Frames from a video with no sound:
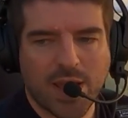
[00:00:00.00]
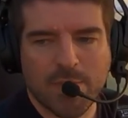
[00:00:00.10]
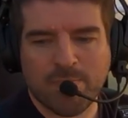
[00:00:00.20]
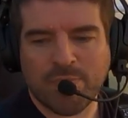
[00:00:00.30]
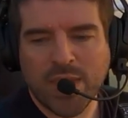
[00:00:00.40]

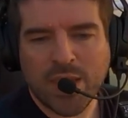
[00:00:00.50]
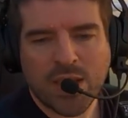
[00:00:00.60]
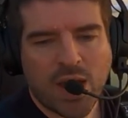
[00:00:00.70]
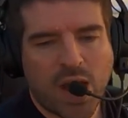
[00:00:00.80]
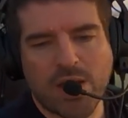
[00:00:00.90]
Um,
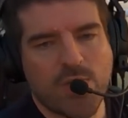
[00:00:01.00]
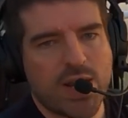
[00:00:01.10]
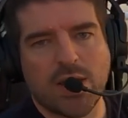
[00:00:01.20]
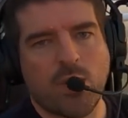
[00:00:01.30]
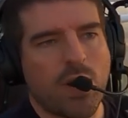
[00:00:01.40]
I don't
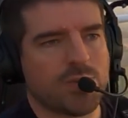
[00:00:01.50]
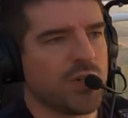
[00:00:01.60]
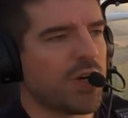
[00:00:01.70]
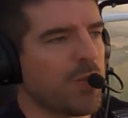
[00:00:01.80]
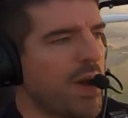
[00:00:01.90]
really know what I'm
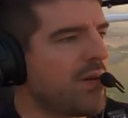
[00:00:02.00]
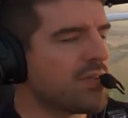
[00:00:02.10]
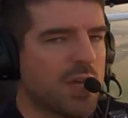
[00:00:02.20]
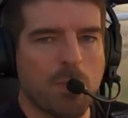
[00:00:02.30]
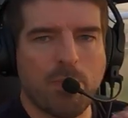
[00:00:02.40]
talking
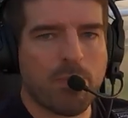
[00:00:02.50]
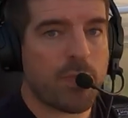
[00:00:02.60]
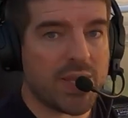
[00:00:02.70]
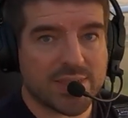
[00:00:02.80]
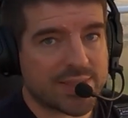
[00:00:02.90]
about, so
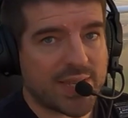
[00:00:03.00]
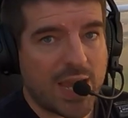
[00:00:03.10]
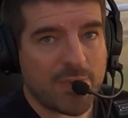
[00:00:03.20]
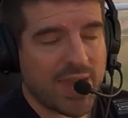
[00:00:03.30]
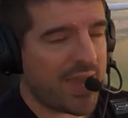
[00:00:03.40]
big
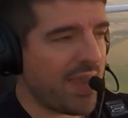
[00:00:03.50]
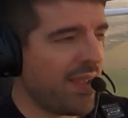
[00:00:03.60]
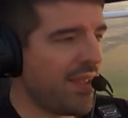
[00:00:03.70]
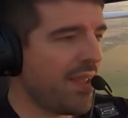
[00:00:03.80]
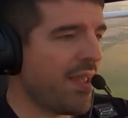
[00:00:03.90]
disclaimer here.